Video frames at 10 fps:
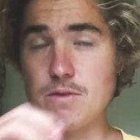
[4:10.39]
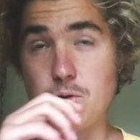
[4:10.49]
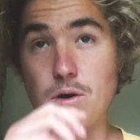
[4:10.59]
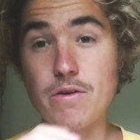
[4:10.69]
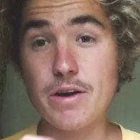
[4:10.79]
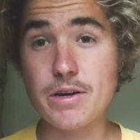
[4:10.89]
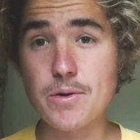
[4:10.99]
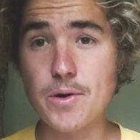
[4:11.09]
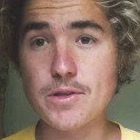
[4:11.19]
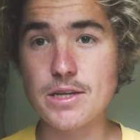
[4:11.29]
or I read a
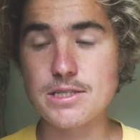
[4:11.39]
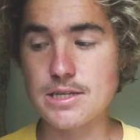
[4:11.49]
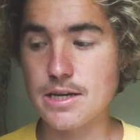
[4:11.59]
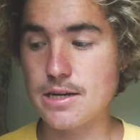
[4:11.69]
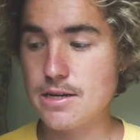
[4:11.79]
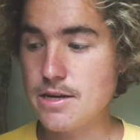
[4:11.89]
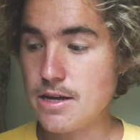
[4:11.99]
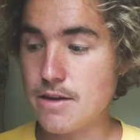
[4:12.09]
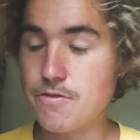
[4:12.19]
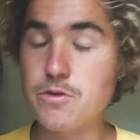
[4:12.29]
quote that said,
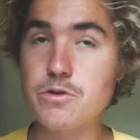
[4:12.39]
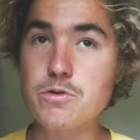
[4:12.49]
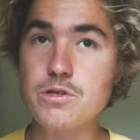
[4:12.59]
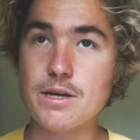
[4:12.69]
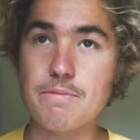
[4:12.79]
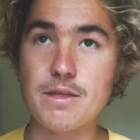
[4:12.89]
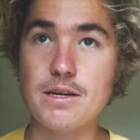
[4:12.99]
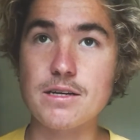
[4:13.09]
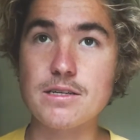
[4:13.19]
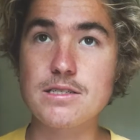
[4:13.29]
if you do
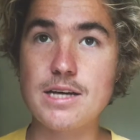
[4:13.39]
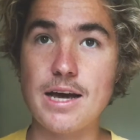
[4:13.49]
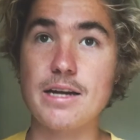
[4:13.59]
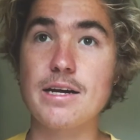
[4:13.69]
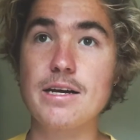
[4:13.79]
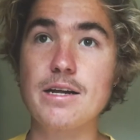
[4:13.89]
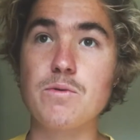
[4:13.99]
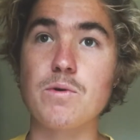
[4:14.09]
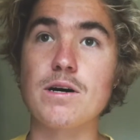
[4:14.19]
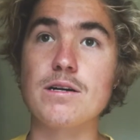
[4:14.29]
something technically
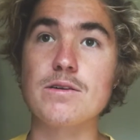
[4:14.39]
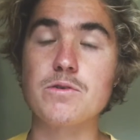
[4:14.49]
well,